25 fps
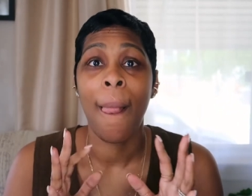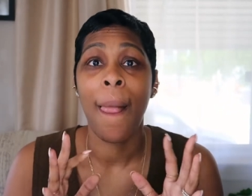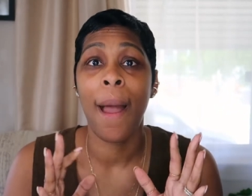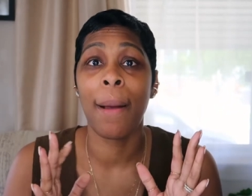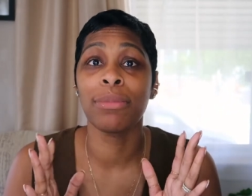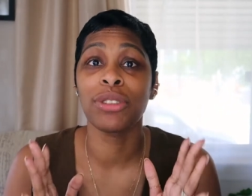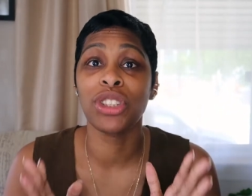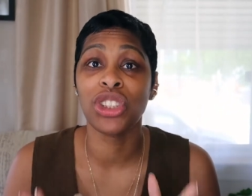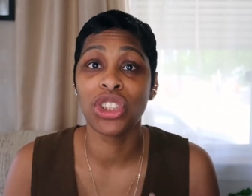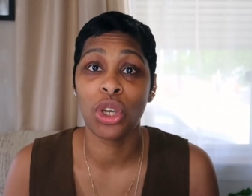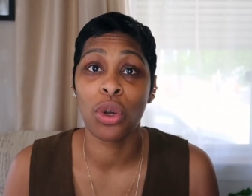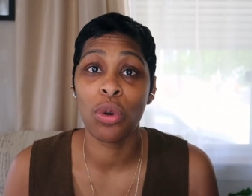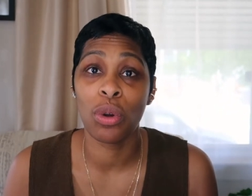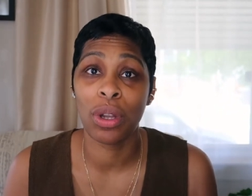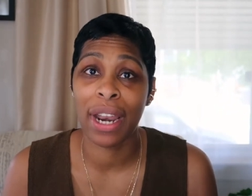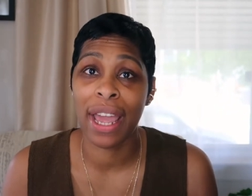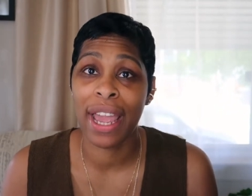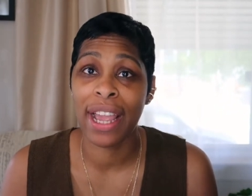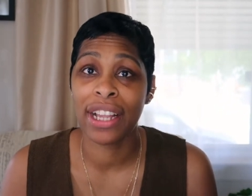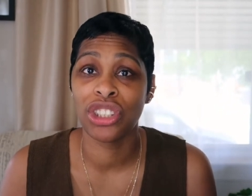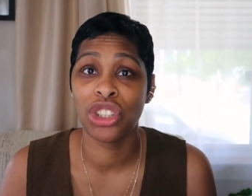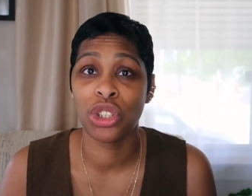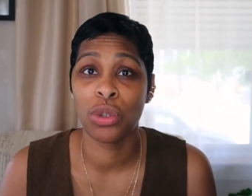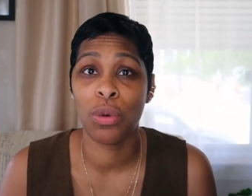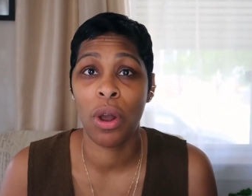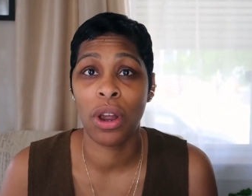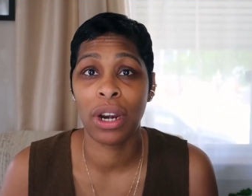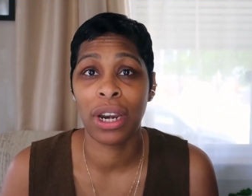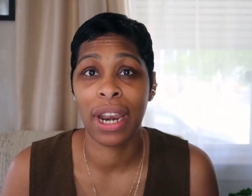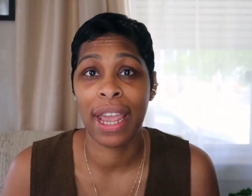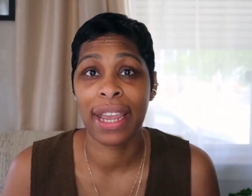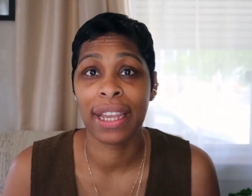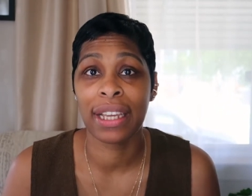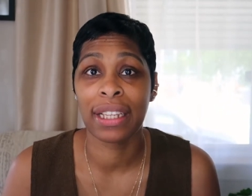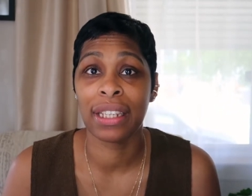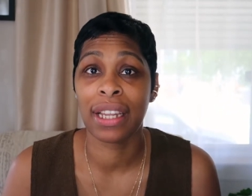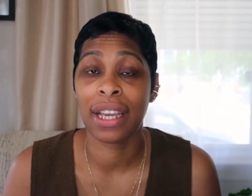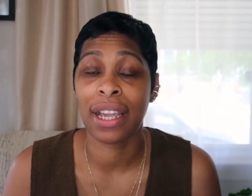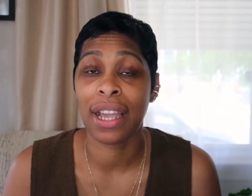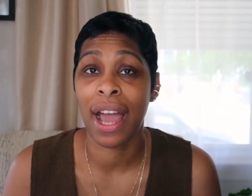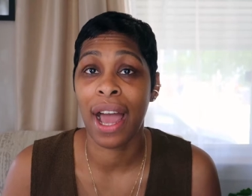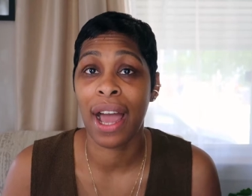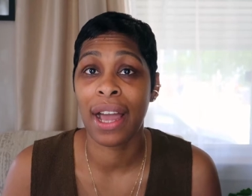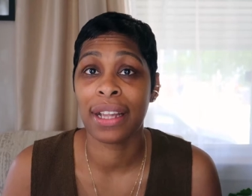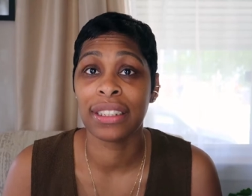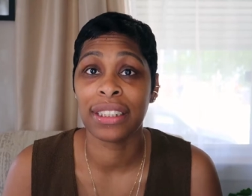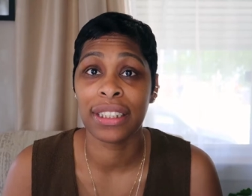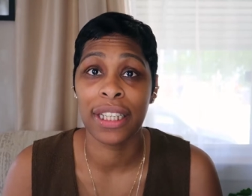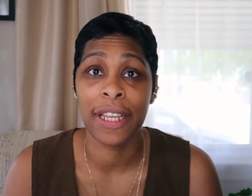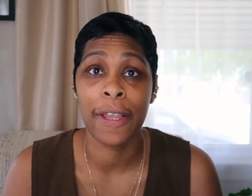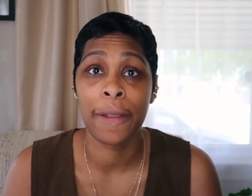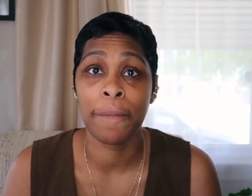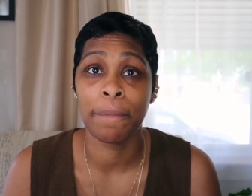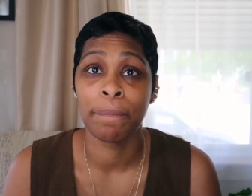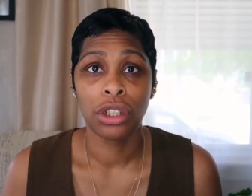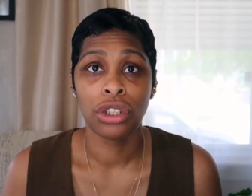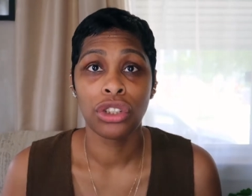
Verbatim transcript: I'm so glad you are liking the content.